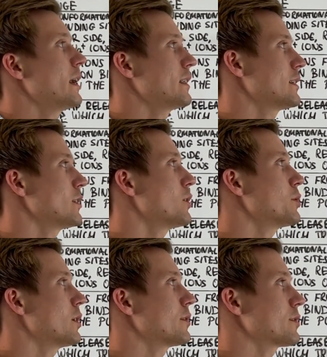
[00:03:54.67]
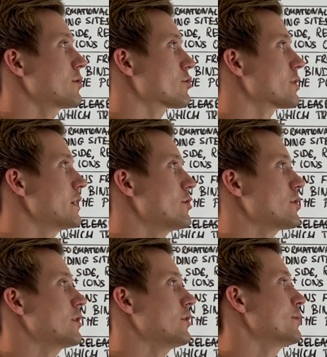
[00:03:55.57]
and the low
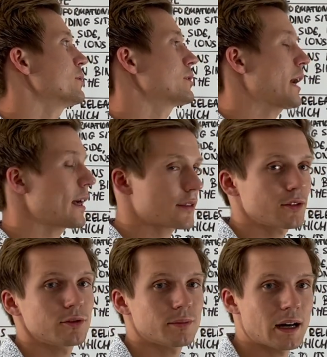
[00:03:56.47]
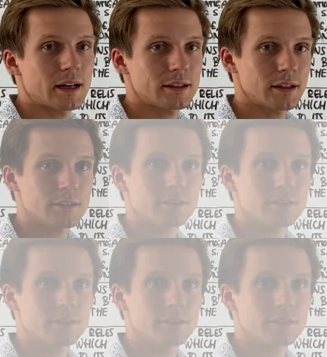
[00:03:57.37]
concentration of potassium ions.